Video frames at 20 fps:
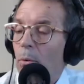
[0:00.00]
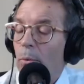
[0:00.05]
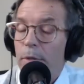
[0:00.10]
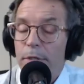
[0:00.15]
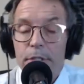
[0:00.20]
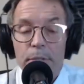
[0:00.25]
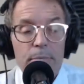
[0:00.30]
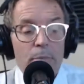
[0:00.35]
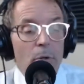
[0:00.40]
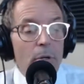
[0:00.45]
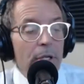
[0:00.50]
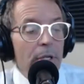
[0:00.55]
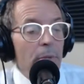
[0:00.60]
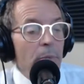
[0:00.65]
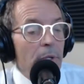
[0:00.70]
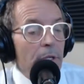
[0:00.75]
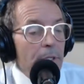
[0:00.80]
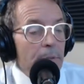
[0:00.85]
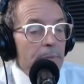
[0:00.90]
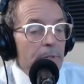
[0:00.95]
Well, good morning and
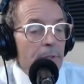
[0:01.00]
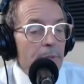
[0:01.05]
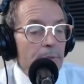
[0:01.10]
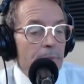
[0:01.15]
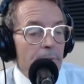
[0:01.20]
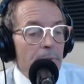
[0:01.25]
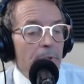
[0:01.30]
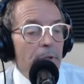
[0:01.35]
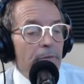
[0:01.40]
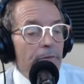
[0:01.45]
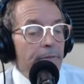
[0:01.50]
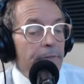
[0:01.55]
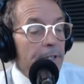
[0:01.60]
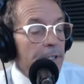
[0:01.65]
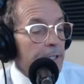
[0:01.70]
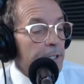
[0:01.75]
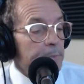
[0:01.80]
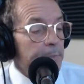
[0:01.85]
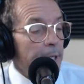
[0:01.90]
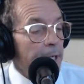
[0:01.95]
welcome to
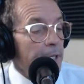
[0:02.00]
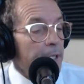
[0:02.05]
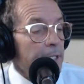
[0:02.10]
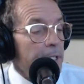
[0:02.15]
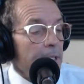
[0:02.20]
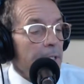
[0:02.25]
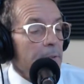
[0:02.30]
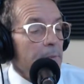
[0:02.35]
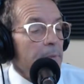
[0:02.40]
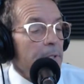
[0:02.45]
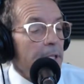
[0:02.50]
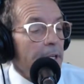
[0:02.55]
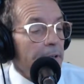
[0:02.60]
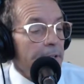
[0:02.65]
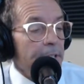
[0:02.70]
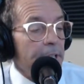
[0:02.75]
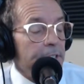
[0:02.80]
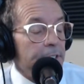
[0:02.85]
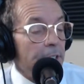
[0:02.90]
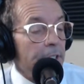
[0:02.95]
Fearless Parenting with
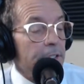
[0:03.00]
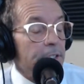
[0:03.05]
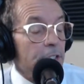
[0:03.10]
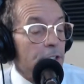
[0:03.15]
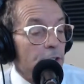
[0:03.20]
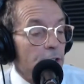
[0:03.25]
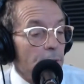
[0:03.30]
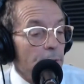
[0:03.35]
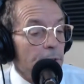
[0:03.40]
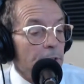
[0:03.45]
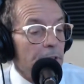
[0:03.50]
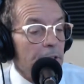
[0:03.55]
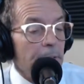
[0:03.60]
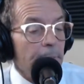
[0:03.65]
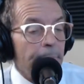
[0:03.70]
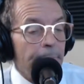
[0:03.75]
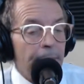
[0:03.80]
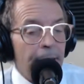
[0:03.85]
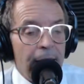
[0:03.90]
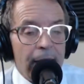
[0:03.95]
Harry H. Harrison, Junior
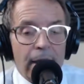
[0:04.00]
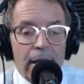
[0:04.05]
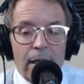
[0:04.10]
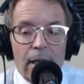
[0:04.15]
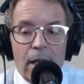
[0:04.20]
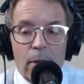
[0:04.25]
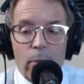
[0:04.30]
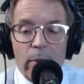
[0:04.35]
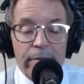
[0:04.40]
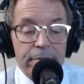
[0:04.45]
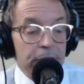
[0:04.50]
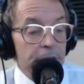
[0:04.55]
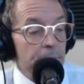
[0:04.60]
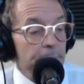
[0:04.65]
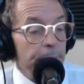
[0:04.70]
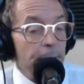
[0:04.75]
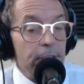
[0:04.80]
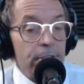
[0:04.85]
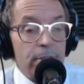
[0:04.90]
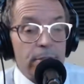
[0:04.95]
We have a
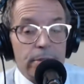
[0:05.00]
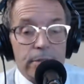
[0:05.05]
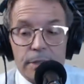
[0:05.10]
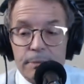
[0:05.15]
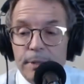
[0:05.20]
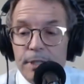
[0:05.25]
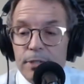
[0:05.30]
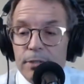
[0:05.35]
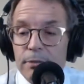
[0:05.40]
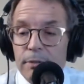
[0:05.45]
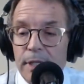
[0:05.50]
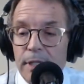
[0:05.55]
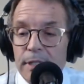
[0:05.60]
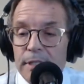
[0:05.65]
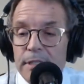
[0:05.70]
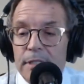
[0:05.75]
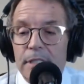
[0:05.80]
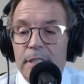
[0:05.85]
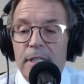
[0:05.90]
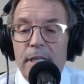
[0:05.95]
special, special
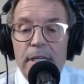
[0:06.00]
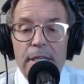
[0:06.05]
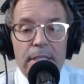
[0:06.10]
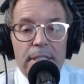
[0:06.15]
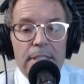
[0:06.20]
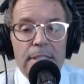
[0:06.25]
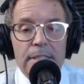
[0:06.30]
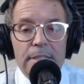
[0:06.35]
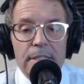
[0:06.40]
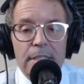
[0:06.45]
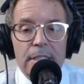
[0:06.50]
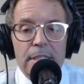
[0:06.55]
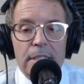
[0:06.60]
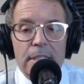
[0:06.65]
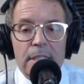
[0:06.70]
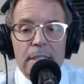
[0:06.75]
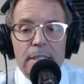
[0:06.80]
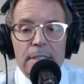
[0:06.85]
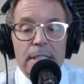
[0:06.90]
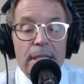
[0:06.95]
guest, a uh,
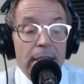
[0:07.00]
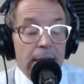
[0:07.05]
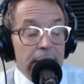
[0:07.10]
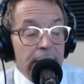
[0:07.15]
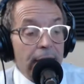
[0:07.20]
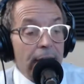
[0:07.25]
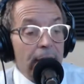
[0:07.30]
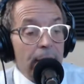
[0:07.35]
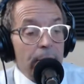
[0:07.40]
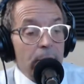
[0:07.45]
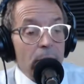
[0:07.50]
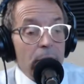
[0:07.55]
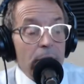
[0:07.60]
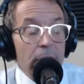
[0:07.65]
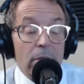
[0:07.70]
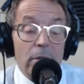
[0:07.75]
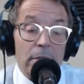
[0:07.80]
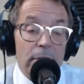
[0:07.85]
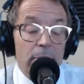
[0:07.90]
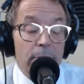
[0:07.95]
Dallas
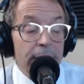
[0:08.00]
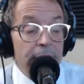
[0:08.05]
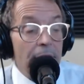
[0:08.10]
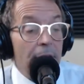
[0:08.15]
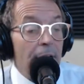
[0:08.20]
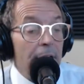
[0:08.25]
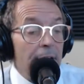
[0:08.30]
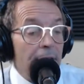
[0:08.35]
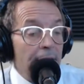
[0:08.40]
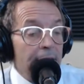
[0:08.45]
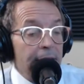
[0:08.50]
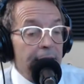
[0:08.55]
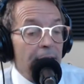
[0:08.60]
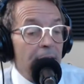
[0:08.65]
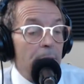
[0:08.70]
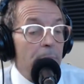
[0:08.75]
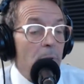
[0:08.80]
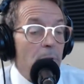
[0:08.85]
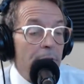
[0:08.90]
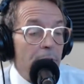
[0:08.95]
Cowboy, or a retired Dallas
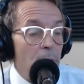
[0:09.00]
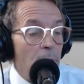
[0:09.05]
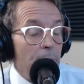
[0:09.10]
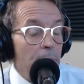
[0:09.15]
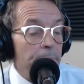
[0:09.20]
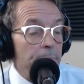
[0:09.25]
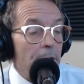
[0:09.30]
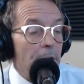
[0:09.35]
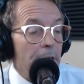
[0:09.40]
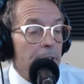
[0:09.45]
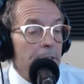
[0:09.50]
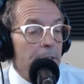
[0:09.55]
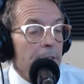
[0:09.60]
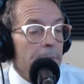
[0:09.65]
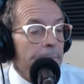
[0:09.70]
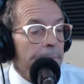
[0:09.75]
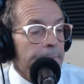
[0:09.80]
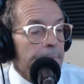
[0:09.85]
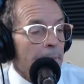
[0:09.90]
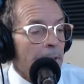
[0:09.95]
Cowboy, Corey Proctor,
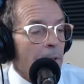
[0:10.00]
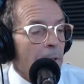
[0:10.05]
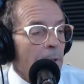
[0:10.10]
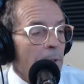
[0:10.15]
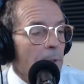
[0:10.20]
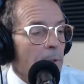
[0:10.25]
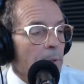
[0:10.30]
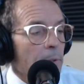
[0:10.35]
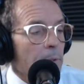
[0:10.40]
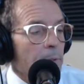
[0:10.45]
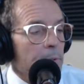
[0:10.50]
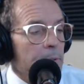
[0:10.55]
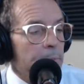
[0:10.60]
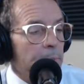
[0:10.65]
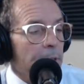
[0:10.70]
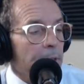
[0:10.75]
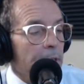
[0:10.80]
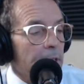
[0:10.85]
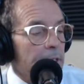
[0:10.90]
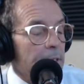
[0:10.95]
who is
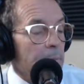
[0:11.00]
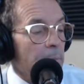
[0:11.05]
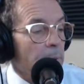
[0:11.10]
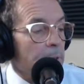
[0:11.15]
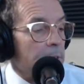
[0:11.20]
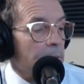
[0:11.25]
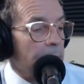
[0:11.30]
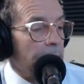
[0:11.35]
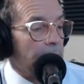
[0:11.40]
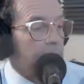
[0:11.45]
bringing us some wisdom about